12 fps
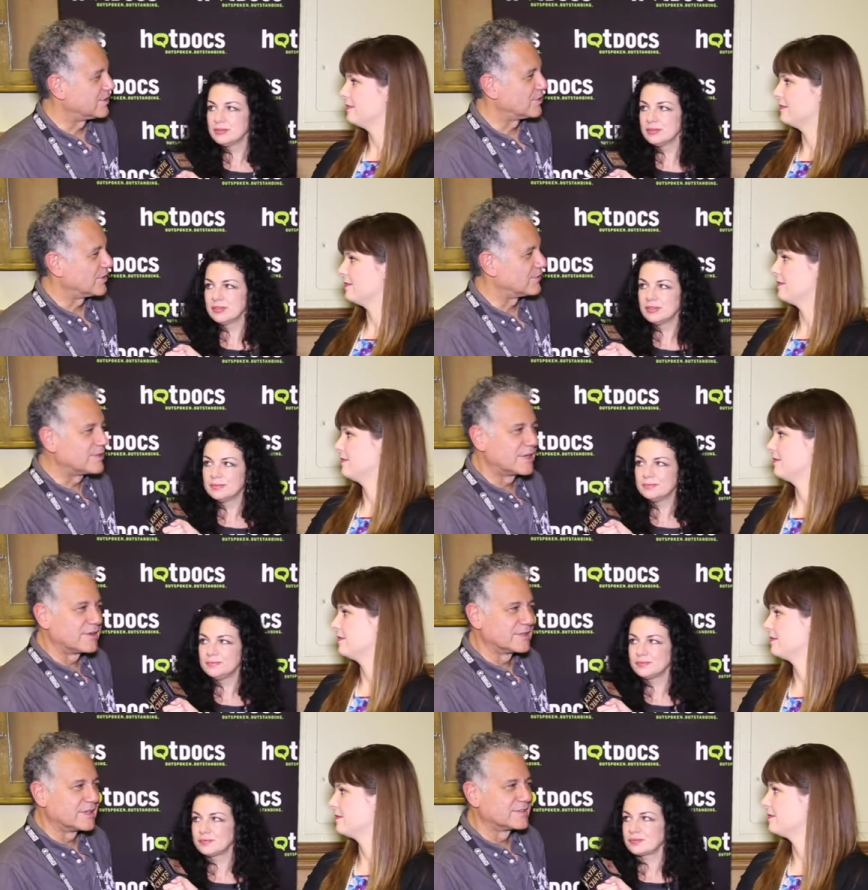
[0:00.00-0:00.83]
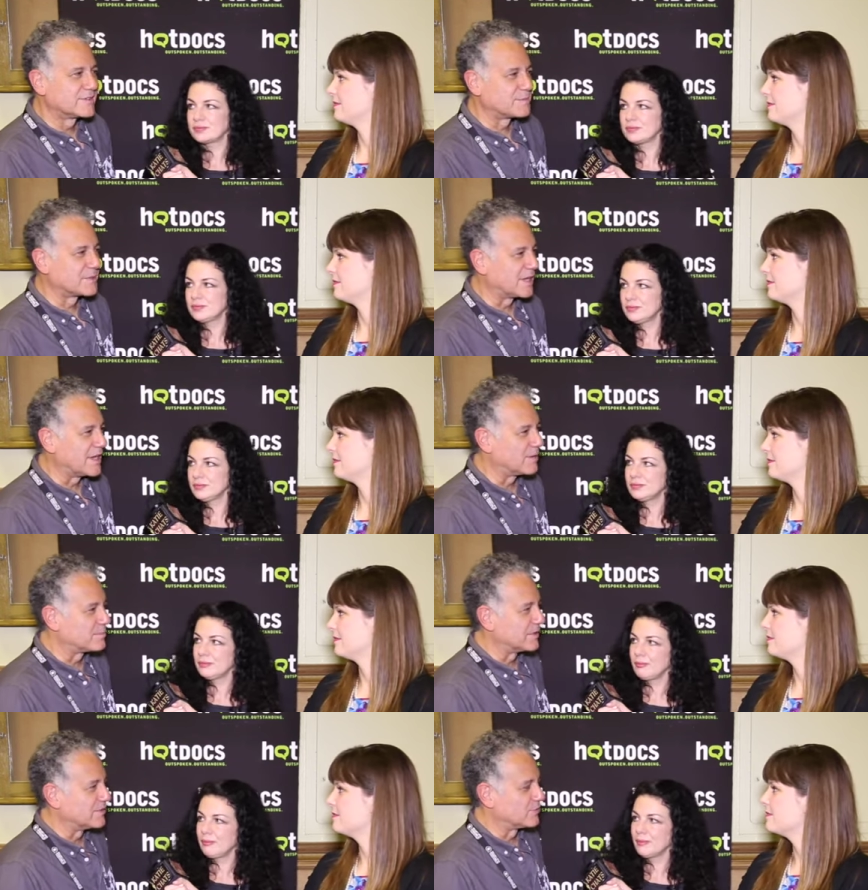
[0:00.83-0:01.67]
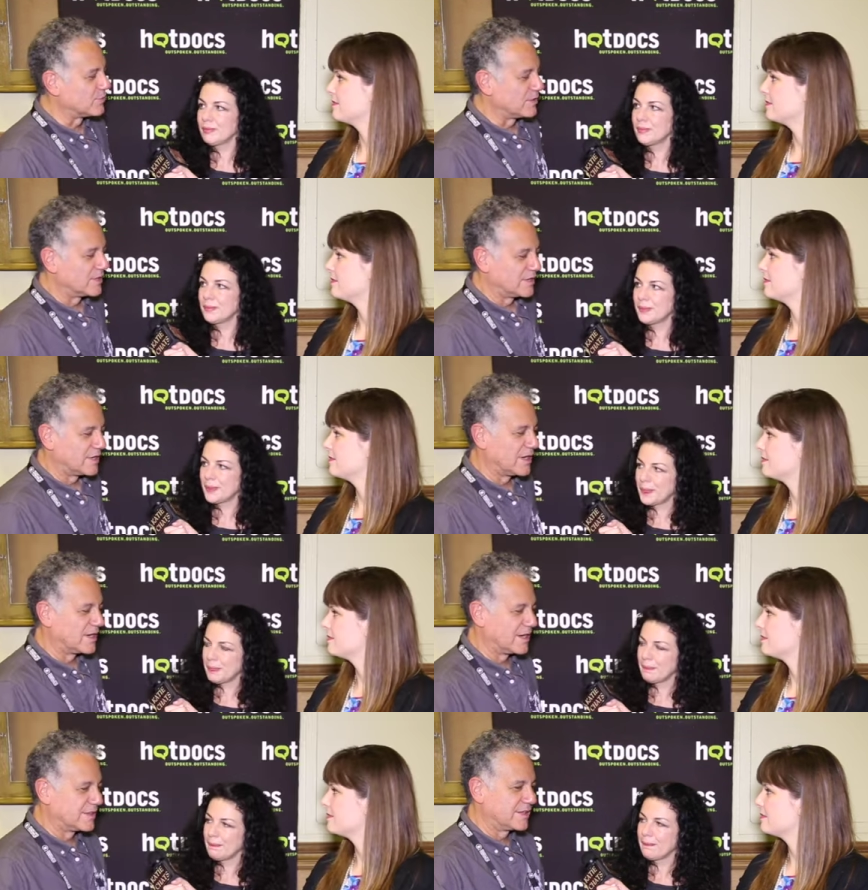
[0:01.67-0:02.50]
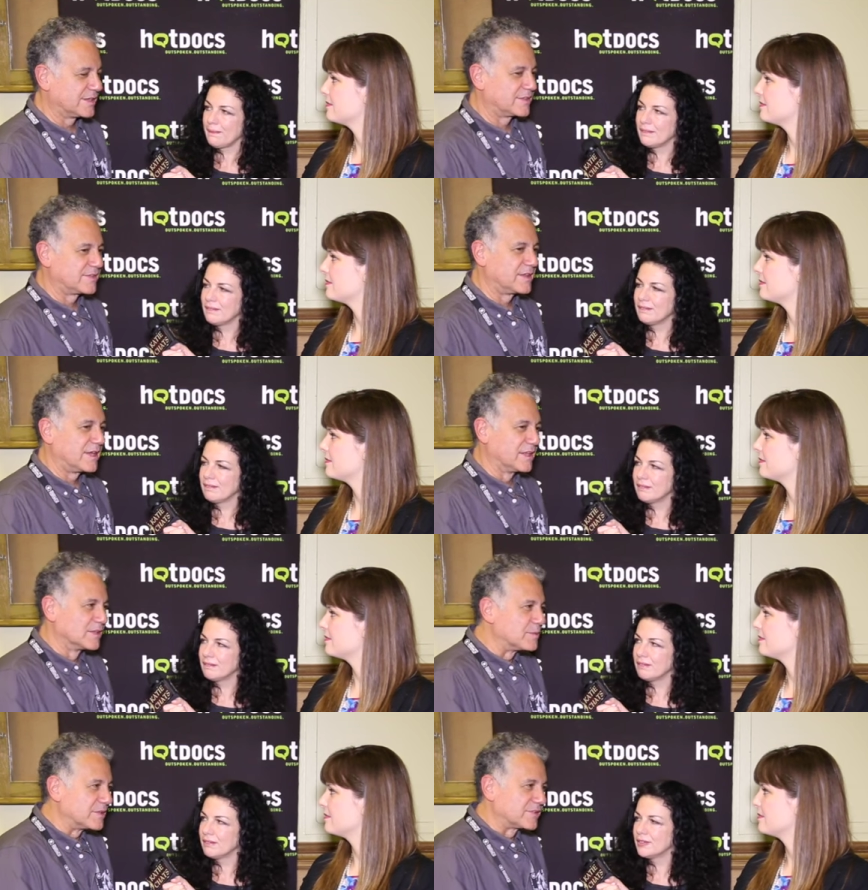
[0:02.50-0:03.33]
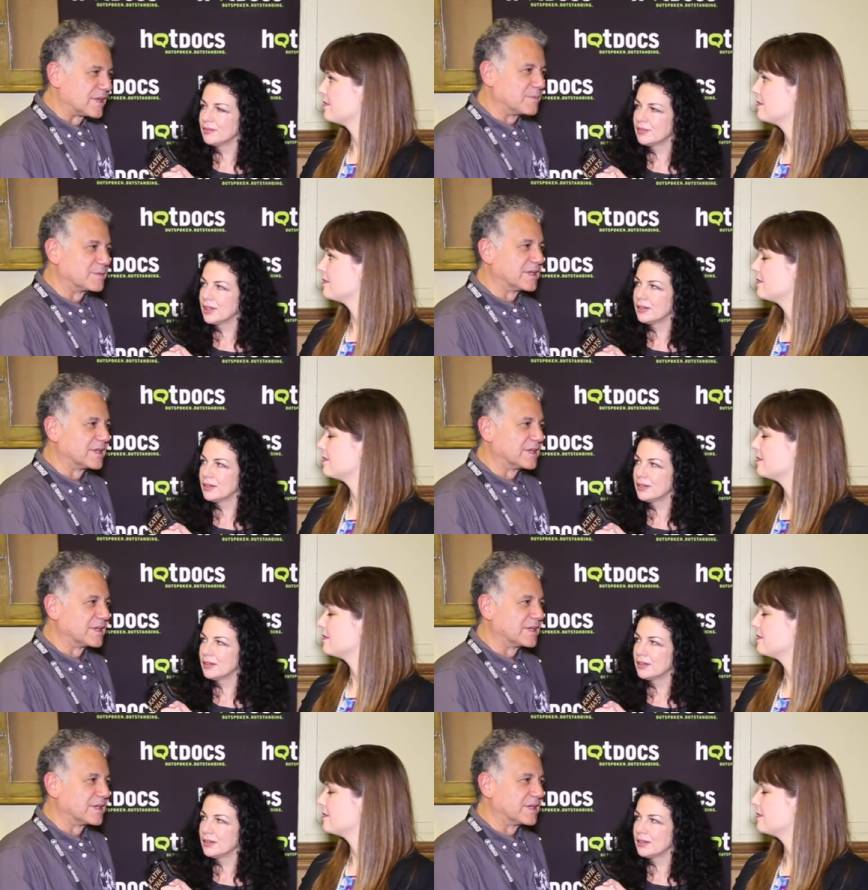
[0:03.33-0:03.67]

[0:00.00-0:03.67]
Speaker 1: you know every now and then something happens where I, I think elements come